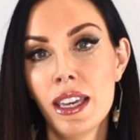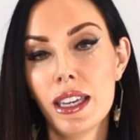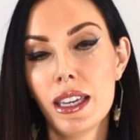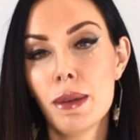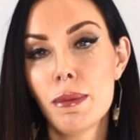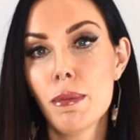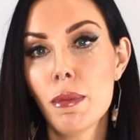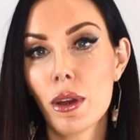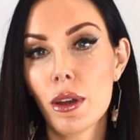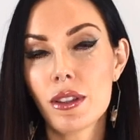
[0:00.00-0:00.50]

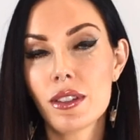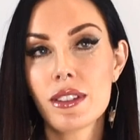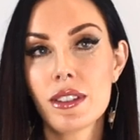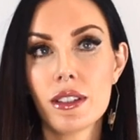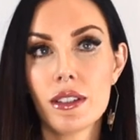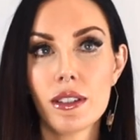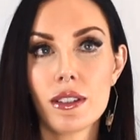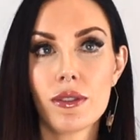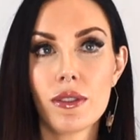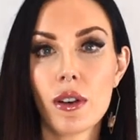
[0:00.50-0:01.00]

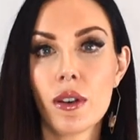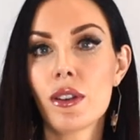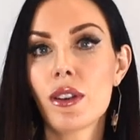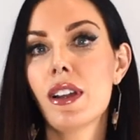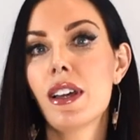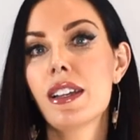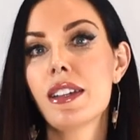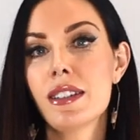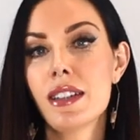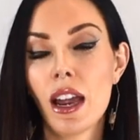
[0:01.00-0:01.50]
immersive
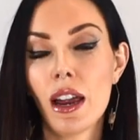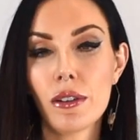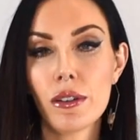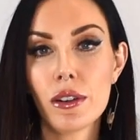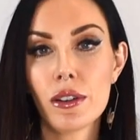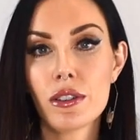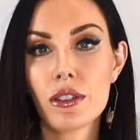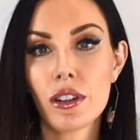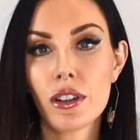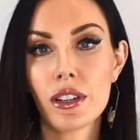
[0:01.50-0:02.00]
online
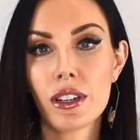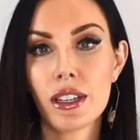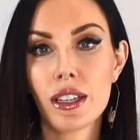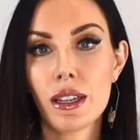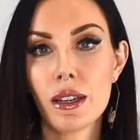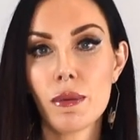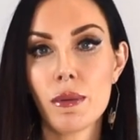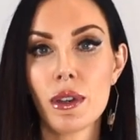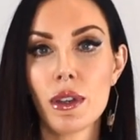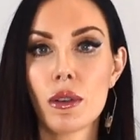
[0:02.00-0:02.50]
tarot
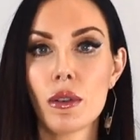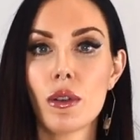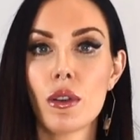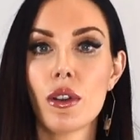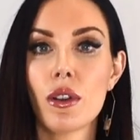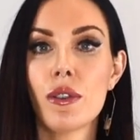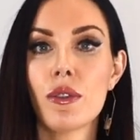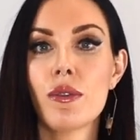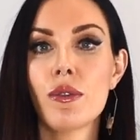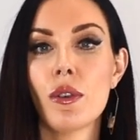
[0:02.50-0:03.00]
journey where you'll
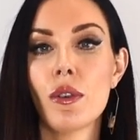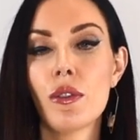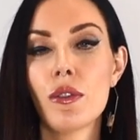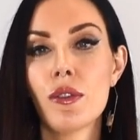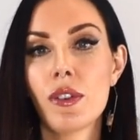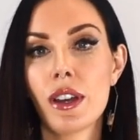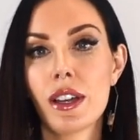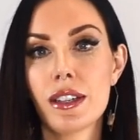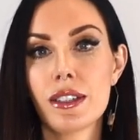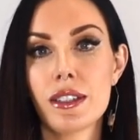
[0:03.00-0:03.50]
learn a full
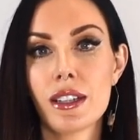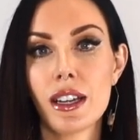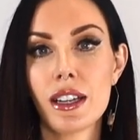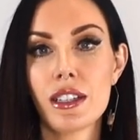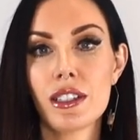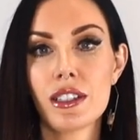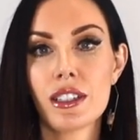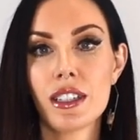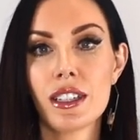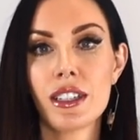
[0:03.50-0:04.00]

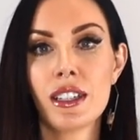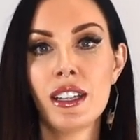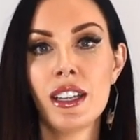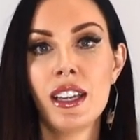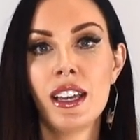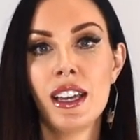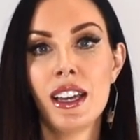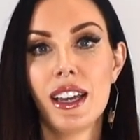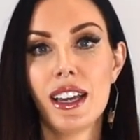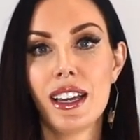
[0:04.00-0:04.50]
foundation
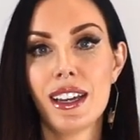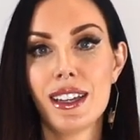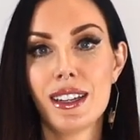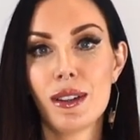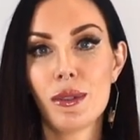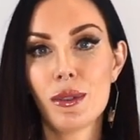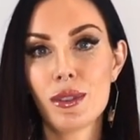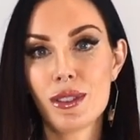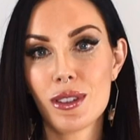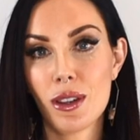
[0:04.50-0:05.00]
and
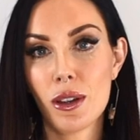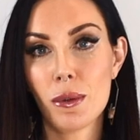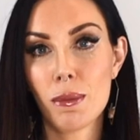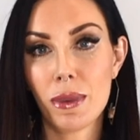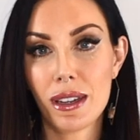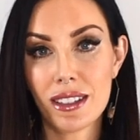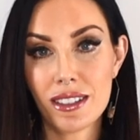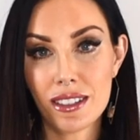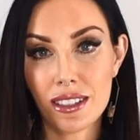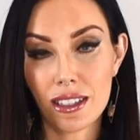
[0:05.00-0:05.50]
also
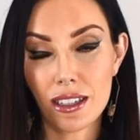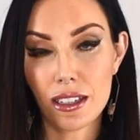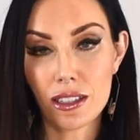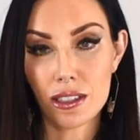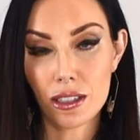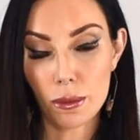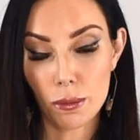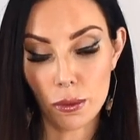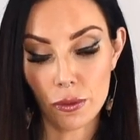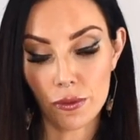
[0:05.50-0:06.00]
my
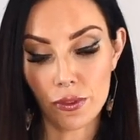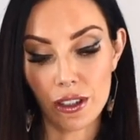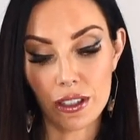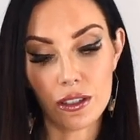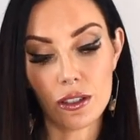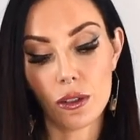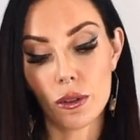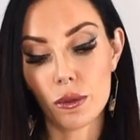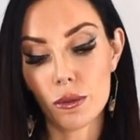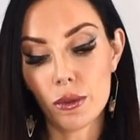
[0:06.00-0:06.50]
signature
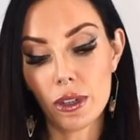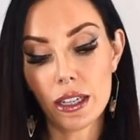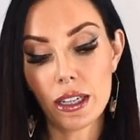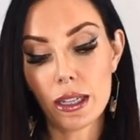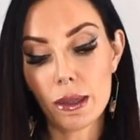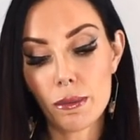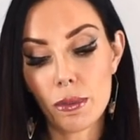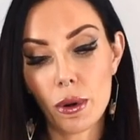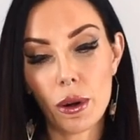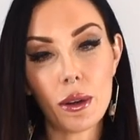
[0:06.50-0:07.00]
professional
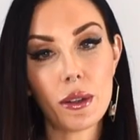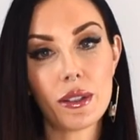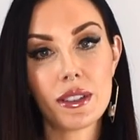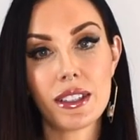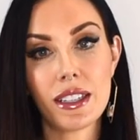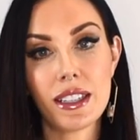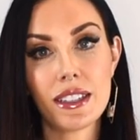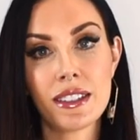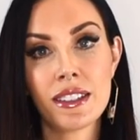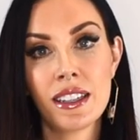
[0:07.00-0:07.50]
reading
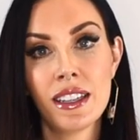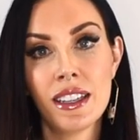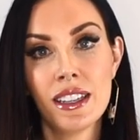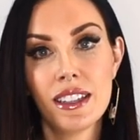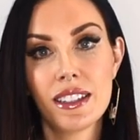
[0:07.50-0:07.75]
process.